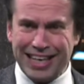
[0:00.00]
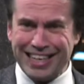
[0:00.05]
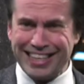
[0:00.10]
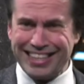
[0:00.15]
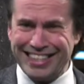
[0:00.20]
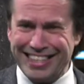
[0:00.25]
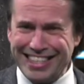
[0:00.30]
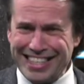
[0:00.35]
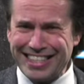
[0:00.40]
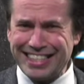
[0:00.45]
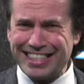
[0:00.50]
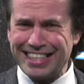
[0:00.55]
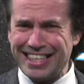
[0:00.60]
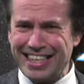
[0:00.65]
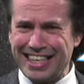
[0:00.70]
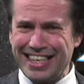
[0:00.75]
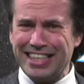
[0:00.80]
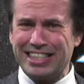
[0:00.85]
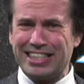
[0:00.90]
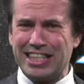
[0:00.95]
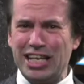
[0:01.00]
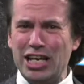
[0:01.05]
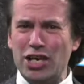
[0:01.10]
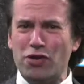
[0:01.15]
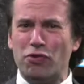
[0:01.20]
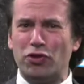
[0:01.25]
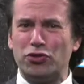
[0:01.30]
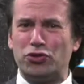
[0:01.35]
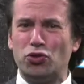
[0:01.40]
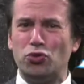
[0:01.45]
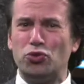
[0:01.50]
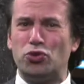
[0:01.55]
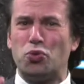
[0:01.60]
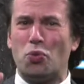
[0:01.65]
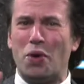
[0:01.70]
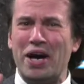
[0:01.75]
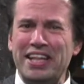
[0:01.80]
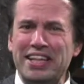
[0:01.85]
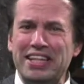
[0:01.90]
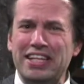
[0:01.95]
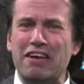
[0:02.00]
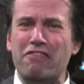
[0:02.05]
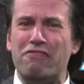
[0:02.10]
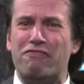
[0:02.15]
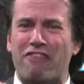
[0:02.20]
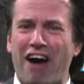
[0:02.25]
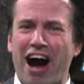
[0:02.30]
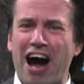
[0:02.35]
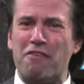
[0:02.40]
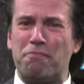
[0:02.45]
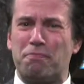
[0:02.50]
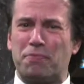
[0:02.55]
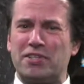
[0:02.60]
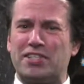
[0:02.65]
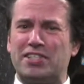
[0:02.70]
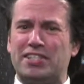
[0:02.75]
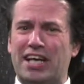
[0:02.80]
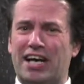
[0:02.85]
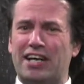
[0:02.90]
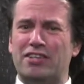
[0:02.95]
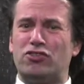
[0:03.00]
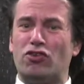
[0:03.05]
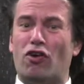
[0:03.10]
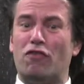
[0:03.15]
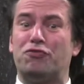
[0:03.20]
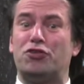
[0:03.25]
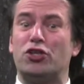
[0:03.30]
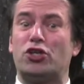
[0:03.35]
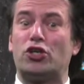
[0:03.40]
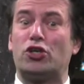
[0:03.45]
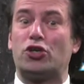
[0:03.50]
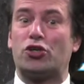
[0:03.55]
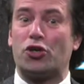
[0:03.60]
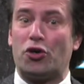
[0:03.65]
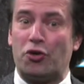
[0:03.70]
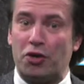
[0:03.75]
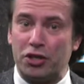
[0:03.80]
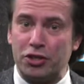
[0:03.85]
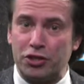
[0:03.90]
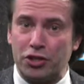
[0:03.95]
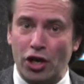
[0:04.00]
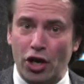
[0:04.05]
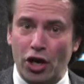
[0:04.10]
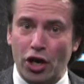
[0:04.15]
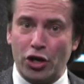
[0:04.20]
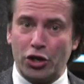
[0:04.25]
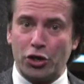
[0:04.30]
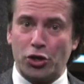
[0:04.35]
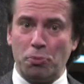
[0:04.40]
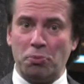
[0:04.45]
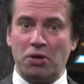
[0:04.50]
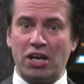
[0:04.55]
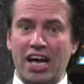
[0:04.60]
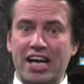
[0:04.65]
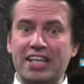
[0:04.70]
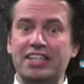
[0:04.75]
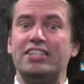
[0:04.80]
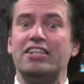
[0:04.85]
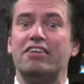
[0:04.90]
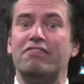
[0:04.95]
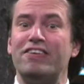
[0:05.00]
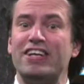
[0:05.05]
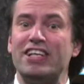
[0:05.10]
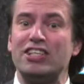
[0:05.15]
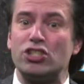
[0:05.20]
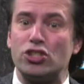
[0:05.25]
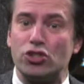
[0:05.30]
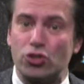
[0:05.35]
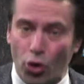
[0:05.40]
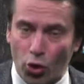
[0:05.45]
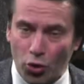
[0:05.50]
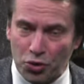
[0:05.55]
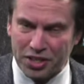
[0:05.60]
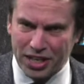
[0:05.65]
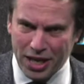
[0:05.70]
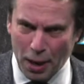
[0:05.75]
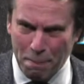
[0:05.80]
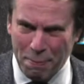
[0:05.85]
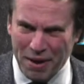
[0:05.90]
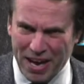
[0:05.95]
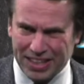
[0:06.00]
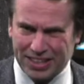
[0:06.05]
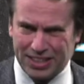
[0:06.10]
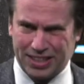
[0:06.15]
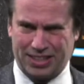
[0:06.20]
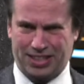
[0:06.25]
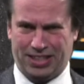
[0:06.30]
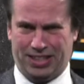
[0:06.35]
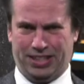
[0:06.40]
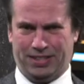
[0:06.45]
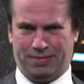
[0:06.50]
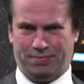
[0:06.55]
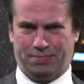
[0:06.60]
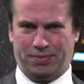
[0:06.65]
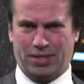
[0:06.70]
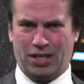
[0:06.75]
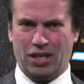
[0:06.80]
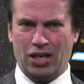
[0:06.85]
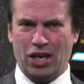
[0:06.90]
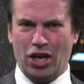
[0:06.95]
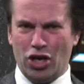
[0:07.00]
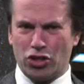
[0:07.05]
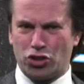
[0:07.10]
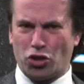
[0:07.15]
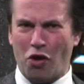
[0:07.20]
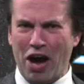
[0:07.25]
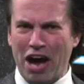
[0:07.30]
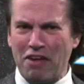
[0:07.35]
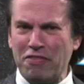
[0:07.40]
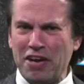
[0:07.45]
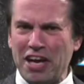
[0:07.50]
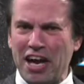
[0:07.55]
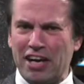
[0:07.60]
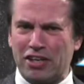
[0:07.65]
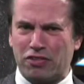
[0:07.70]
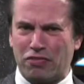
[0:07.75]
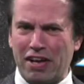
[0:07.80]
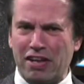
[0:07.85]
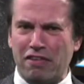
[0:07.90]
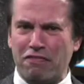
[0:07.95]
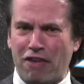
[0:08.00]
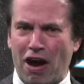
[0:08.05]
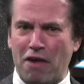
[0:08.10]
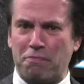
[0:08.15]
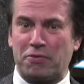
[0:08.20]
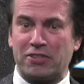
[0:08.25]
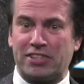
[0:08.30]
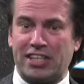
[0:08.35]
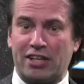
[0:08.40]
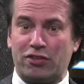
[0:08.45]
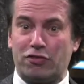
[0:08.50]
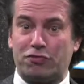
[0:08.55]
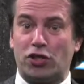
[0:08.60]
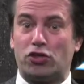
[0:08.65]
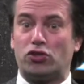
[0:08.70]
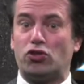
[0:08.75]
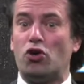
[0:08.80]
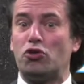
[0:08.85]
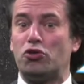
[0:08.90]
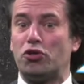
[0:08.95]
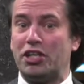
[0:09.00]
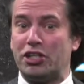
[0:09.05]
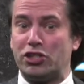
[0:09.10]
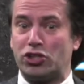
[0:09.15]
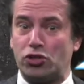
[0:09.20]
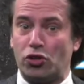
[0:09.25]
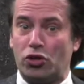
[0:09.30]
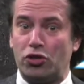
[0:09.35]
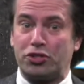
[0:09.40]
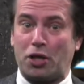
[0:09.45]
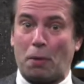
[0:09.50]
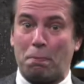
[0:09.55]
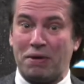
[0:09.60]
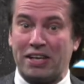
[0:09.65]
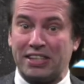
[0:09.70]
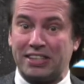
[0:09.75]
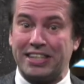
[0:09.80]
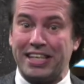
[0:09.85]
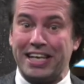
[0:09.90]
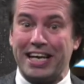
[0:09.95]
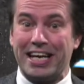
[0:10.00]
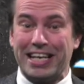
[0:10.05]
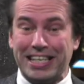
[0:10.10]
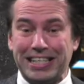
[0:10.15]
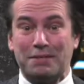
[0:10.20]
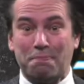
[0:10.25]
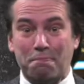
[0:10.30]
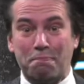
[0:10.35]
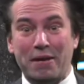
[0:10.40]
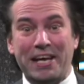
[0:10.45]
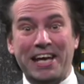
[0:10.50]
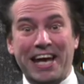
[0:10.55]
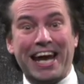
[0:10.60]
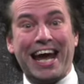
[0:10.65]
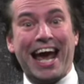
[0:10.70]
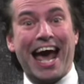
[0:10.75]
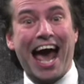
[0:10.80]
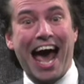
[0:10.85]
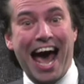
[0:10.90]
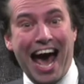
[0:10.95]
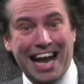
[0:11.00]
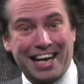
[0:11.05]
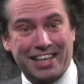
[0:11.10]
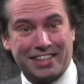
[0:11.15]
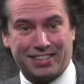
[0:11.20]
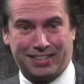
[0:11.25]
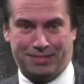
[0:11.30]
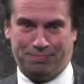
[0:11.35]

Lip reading: This is equal to 25% of the current cumulative installed capacity. So every year, 25% of the total installed capacity is being added.